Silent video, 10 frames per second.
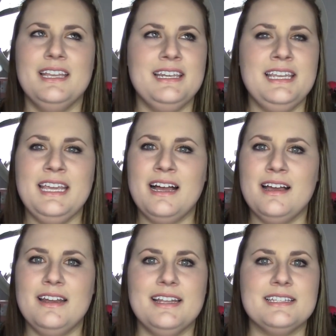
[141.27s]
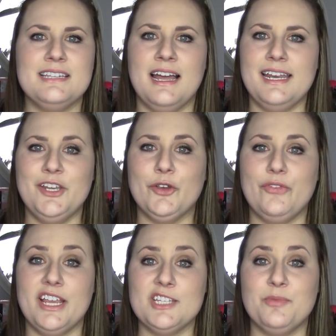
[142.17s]
neon, it's not in your
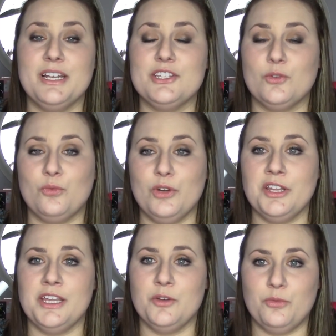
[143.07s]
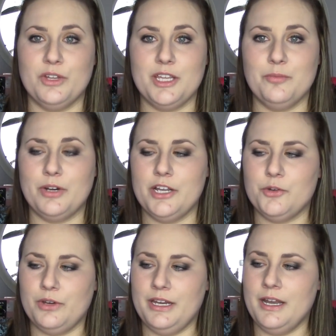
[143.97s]
face, but it's a really, really bright
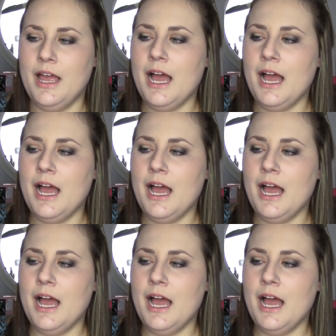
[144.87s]
green.